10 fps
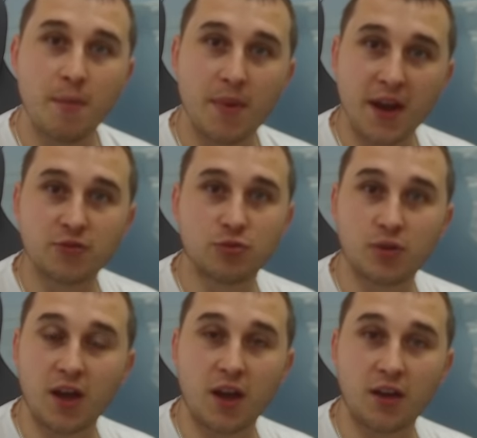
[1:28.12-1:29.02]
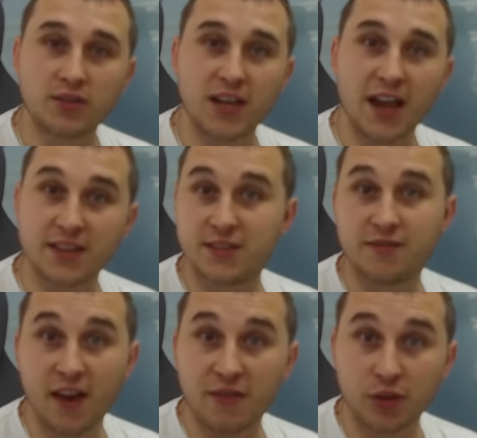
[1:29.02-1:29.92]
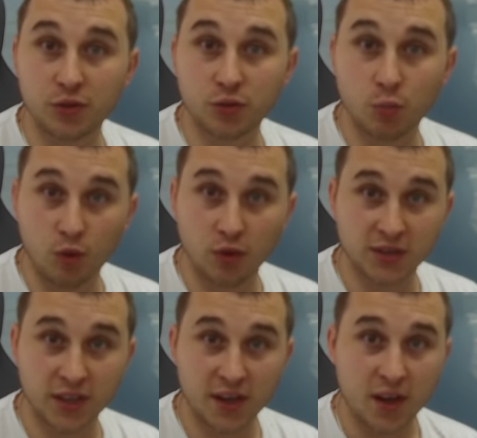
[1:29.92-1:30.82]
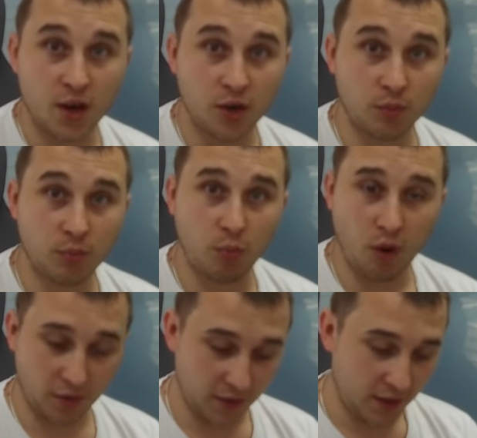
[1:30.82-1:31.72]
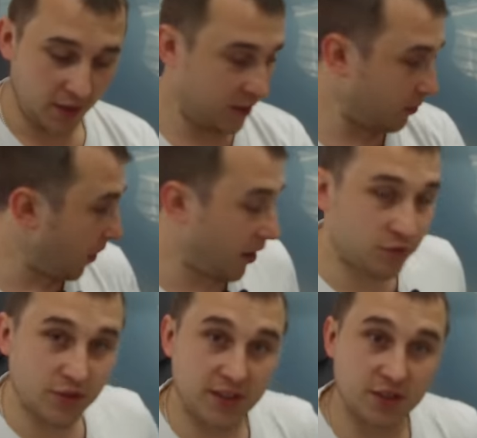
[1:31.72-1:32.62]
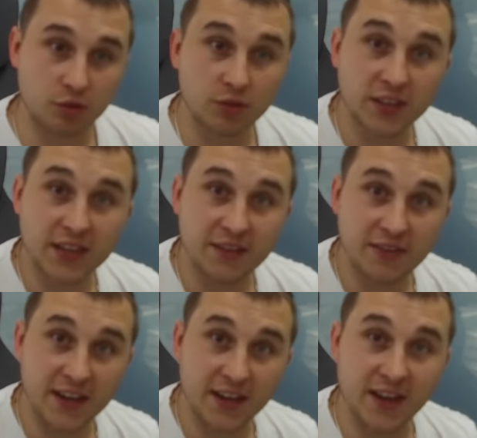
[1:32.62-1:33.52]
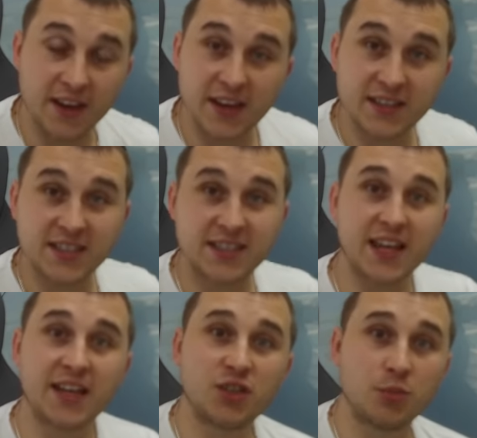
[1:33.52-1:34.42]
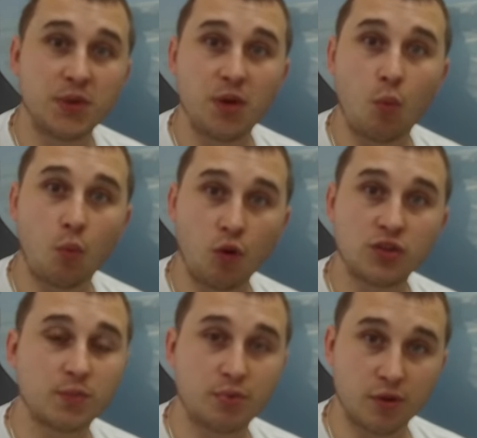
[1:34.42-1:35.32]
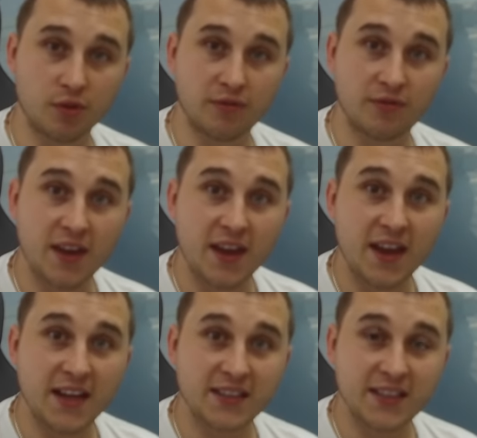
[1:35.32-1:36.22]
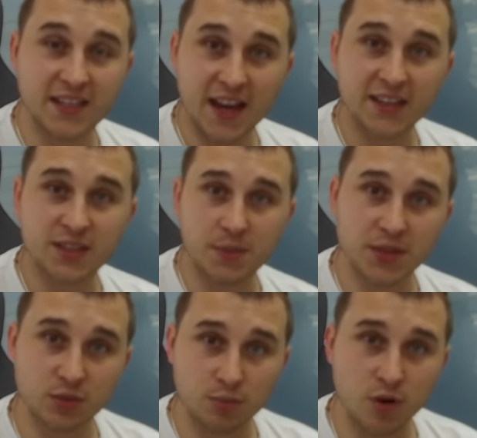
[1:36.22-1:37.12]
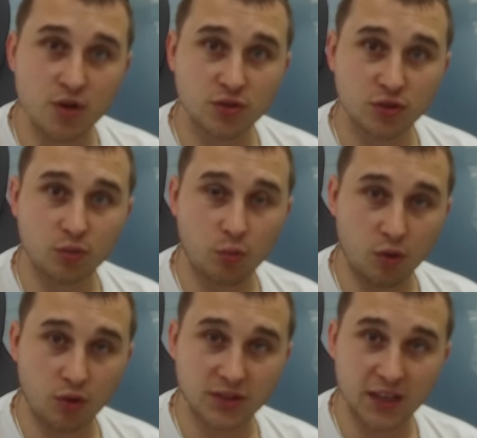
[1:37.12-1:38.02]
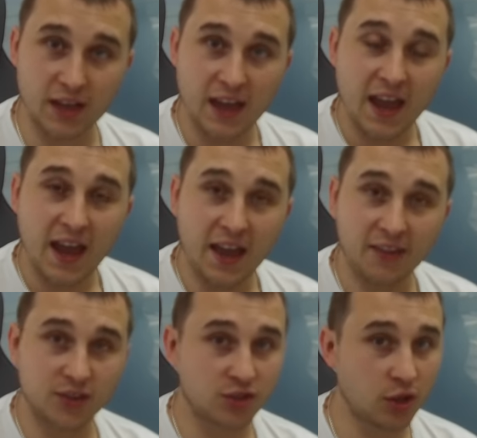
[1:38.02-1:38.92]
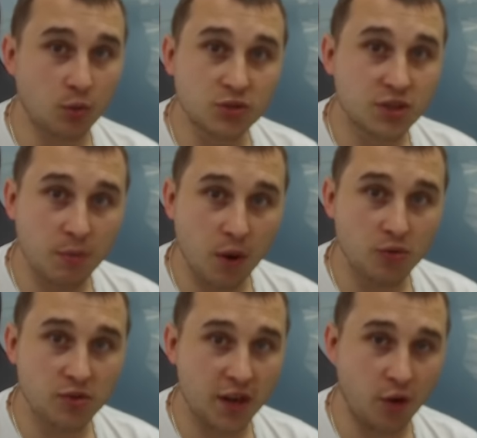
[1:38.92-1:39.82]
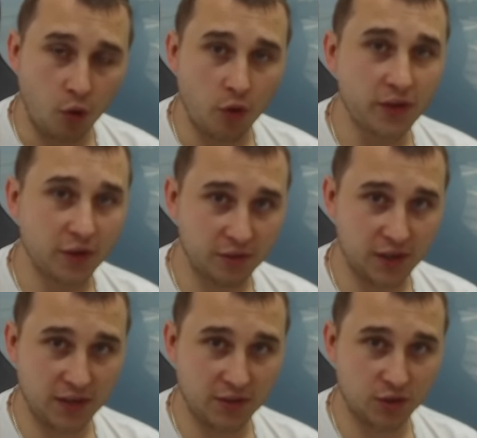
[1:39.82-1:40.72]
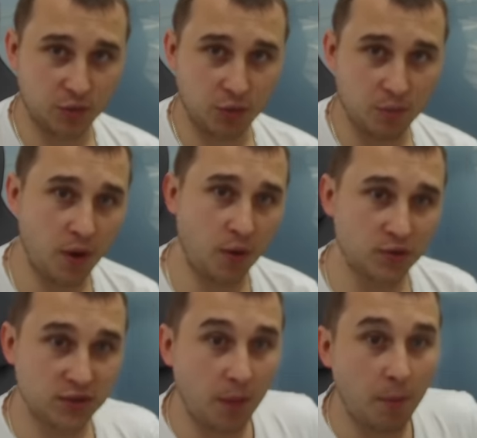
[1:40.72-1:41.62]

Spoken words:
petrol cars at surviving underwater. Number one, the battery that's underneath here is designed to be waterproof. It's designed to be submerged underwater, and so's the motor and all the other electrical components